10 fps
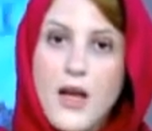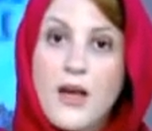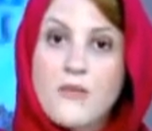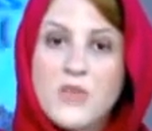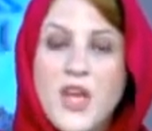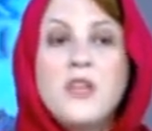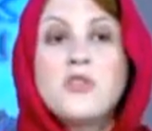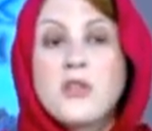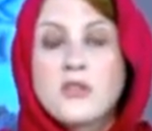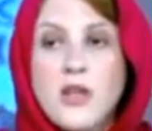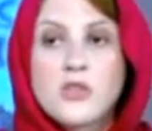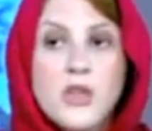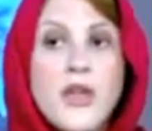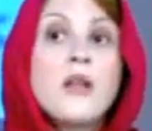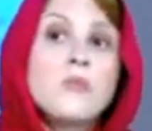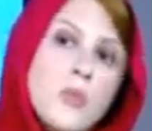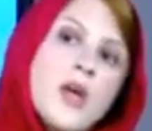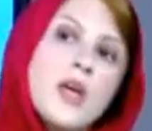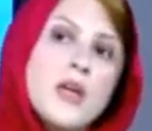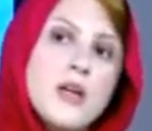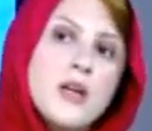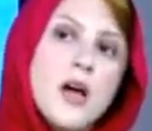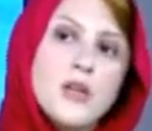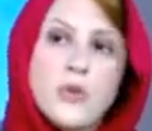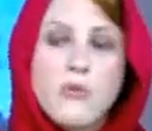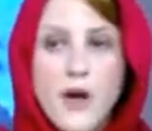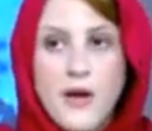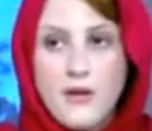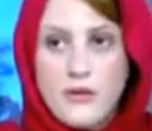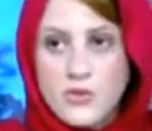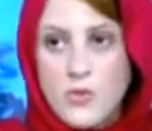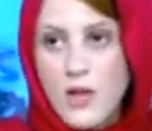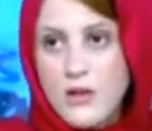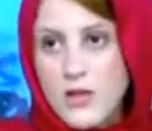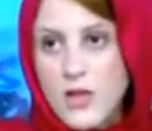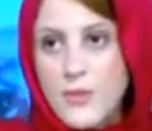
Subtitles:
teaching has actually helped me as a writer as well,